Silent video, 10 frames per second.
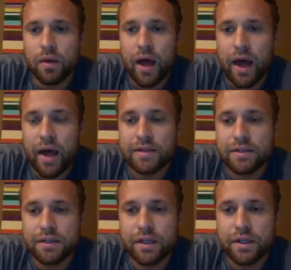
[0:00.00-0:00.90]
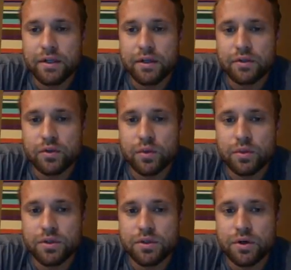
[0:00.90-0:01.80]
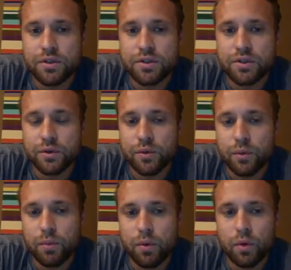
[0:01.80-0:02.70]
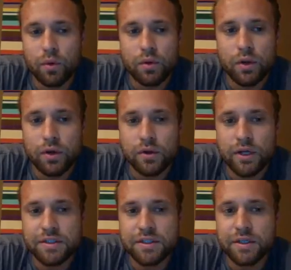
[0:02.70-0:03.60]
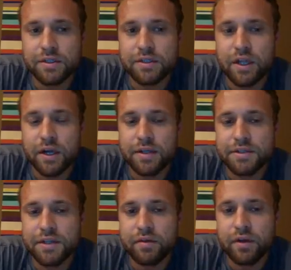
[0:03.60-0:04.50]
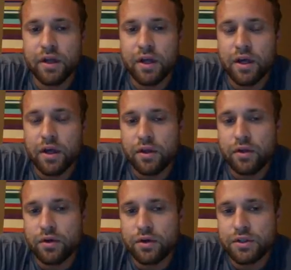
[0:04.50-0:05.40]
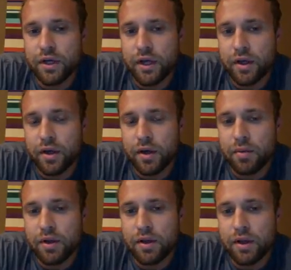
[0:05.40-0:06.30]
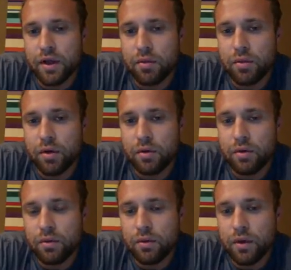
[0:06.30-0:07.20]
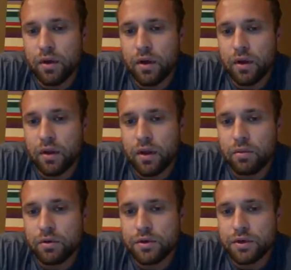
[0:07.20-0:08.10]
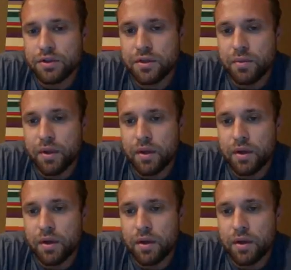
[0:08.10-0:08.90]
As the swimmer starts to pull, as seen in slide 7, there's a bend in the elbow, and the elbow starts to bend,